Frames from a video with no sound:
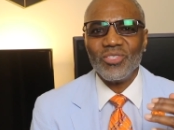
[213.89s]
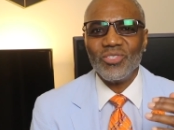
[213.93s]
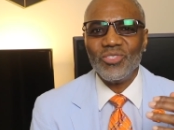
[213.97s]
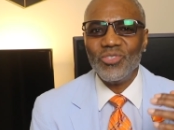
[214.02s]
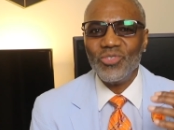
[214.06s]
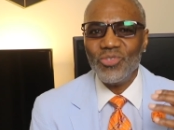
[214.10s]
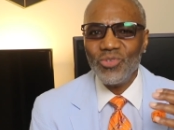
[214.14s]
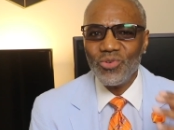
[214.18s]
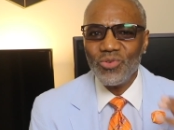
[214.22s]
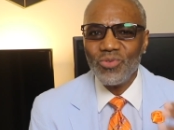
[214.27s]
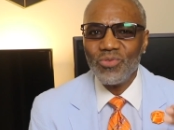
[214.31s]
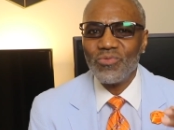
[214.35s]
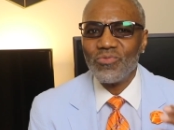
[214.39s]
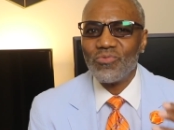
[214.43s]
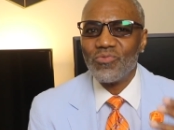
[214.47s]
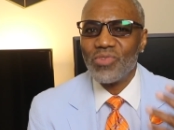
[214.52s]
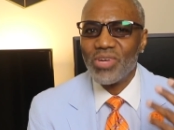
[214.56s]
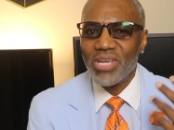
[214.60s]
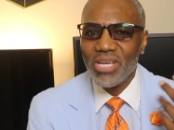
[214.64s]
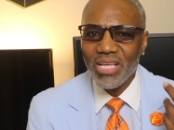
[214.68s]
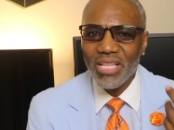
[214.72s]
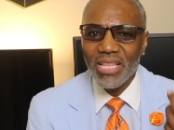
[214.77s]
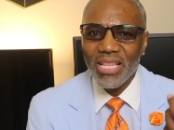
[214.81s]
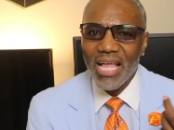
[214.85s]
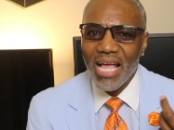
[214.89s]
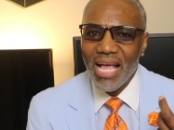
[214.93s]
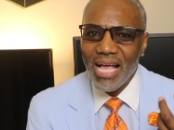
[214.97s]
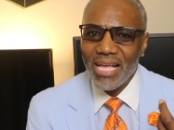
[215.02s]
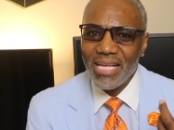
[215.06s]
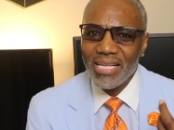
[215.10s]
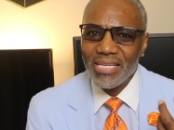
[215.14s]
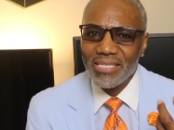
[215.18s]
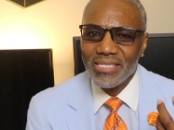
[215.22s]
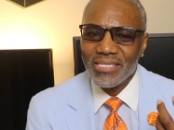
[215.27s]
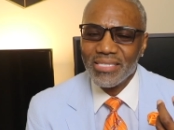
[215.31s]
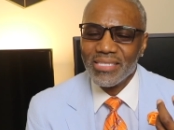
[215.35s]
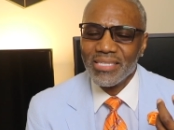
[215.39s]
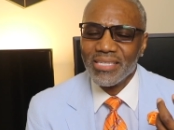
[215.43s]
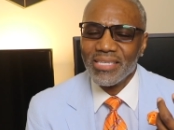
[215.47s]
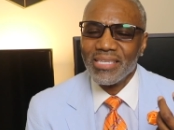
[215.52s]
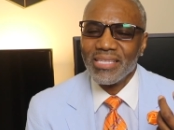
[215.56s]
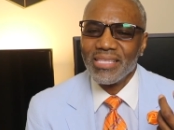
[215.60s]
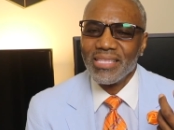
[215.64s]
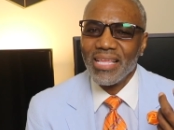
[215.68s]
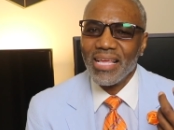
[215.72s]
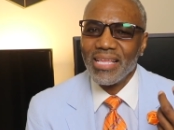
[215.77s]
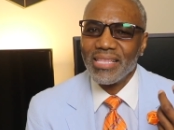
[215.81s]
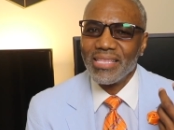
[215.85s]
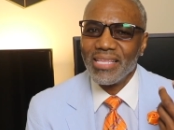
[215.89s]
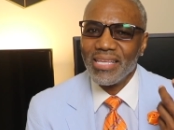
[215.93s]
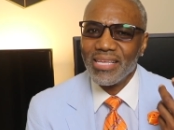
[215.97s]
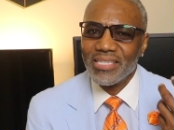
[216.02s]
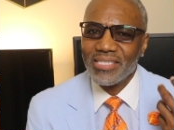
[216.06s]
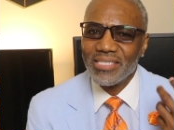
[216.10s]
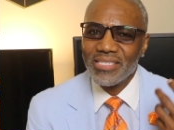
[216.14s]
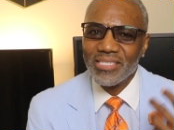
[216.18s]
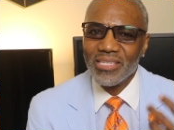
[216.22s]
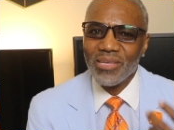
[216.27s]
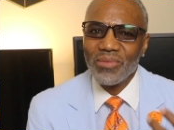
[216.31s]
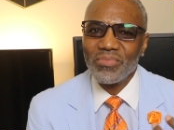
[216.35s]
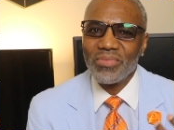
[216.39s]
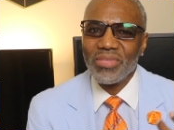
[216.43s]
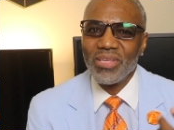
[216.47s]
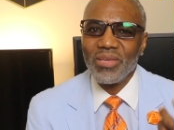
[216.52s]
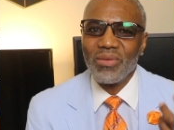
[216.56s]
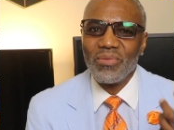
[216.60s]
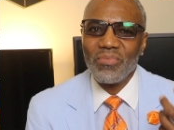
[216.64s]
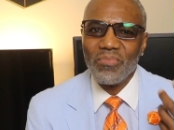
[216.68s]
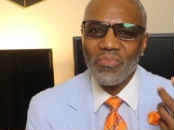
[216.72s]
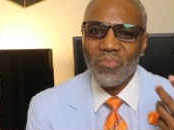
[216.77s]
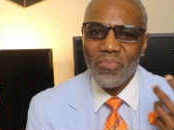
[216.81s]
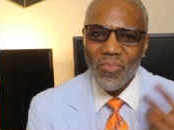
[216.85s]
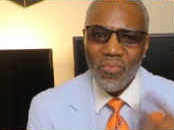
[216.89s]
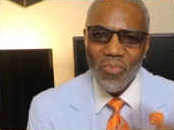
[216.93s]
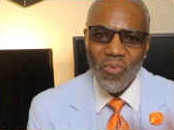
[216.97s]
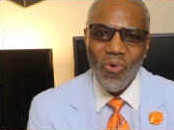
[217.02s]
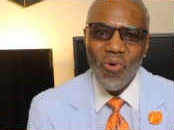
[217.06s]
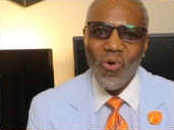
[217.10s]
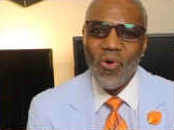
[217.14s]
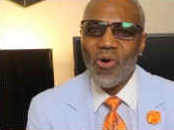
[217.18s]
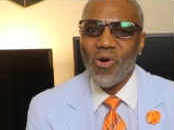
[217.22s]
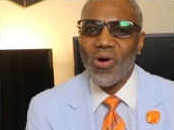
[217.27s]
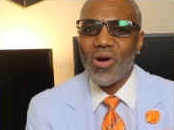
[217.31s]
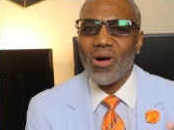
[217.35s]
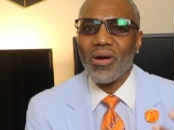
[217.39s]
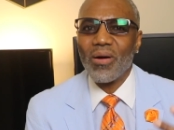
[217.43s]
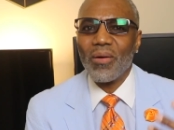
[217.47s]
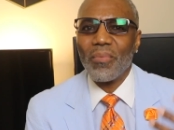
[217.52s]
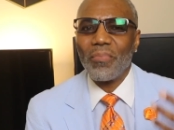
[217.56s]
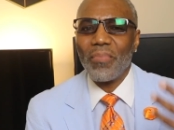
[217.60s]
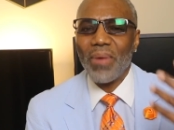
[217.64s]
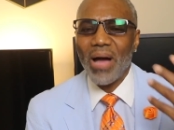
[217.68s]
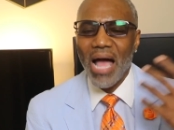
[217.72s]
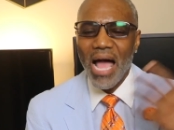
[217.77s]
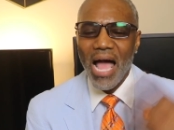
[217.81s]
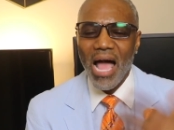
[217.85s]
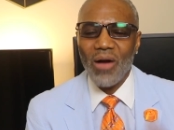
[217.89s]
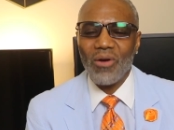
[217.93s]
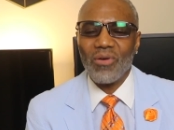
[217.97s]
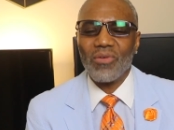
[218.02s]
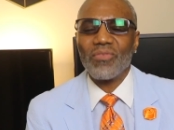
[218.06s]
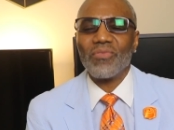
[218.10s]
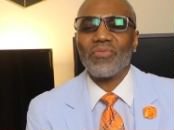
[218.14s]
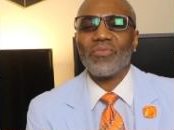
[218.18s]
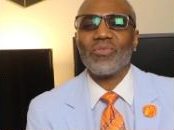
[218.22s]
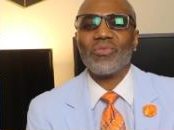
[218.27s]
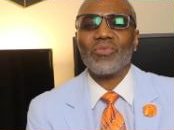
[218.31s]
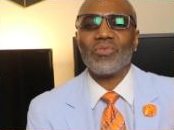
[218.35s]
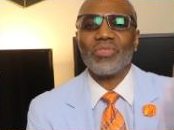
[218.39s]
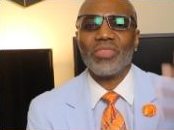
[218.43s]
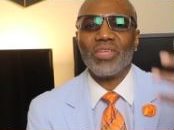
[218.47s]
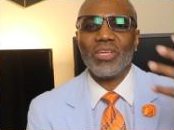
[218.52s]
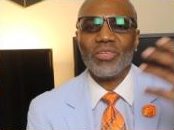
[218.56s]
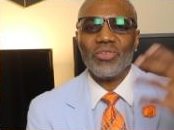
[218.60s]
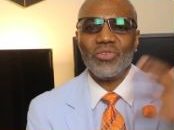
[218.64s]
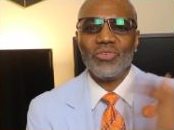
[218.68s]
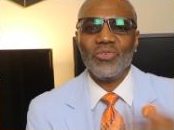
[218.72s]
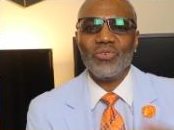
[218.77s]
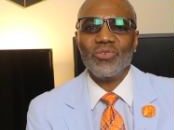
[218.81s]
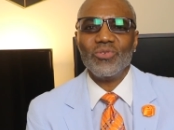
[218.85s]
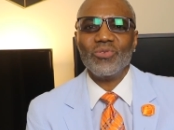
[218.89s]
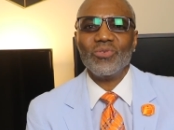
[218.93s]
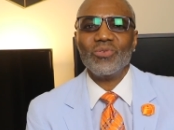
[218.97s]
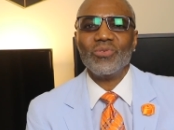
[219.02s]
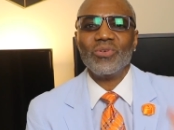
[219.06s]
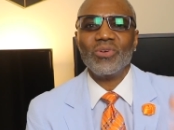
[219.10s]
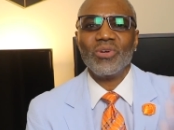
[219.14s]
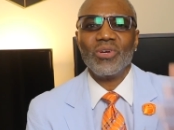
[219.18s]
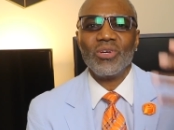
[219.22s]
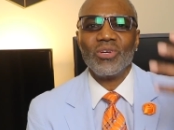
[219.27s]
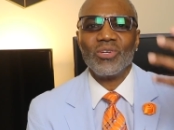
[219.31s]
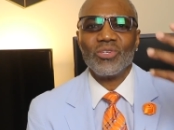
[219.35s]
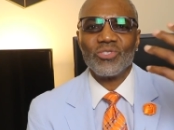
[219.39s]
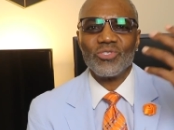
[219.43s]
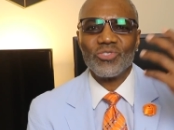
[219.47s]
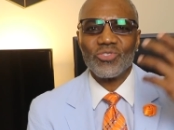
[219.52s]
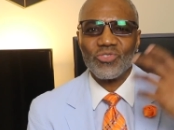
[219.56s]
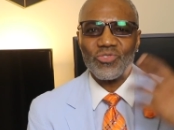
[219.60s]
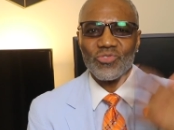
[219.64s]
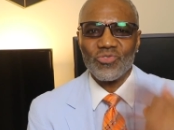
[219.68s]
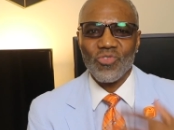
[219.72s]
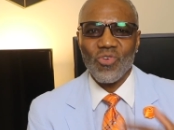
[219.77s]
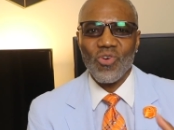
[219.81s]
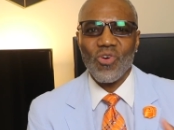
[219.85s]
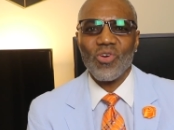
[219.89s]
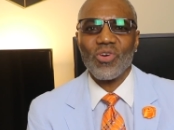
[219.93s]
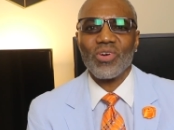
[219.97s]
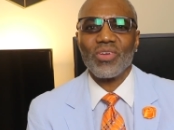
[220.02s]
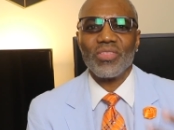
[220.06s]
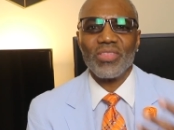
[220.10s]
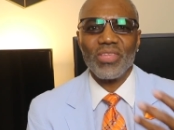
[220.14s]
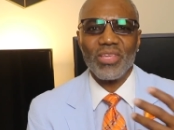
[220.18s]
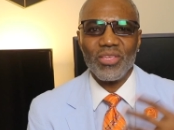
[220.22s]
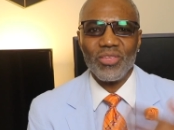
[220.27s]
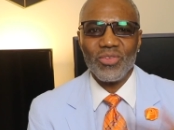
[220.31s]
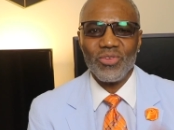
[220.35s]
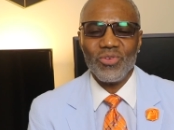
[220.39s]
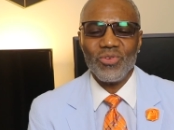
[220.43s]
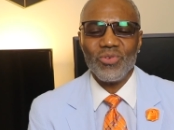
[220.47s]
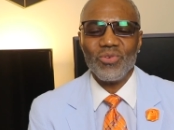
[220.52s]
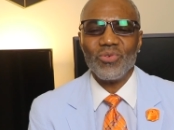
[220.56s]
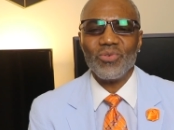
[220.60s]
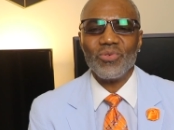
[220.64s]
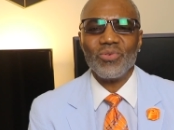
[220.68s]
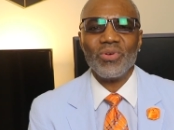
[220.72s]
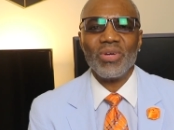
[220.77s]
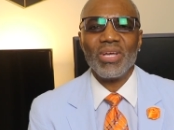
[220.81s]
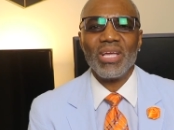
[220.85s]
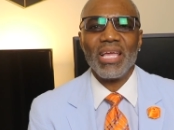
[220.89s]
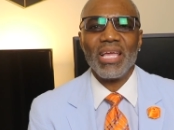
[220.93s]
you realize that there's something more powerful than you, stronger than you,